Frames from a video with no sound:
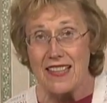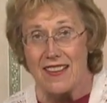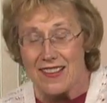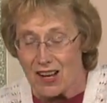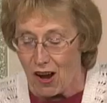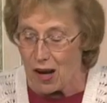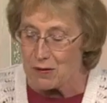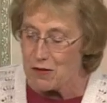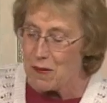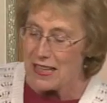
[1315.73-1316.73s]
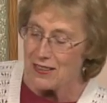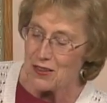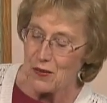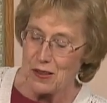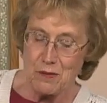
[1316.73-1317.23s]
in the arm of my
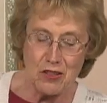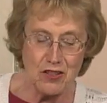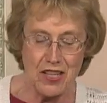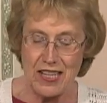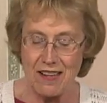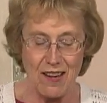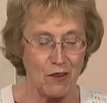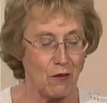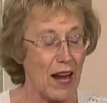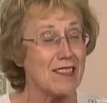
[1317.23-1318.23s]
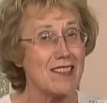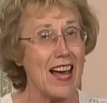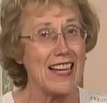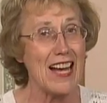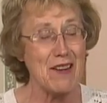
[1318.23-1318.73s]
sewing machine, right
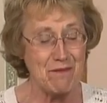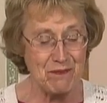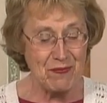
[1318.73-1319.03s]
side up.